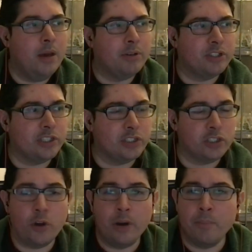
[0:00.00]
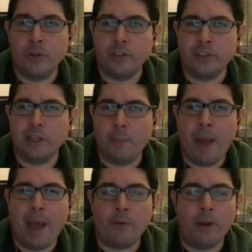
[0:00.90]
But just as a starting point, just a little
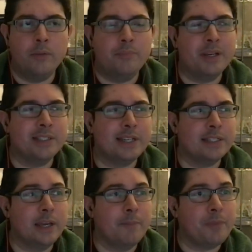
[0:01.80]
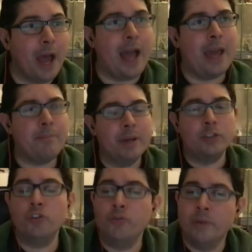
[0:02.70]
background, because like I said, I hadn't
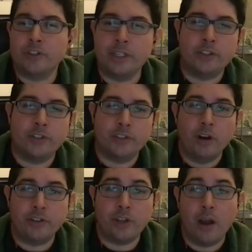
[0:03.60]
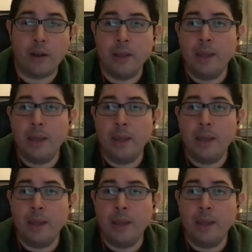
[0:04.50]
paid too much attention to StarStock.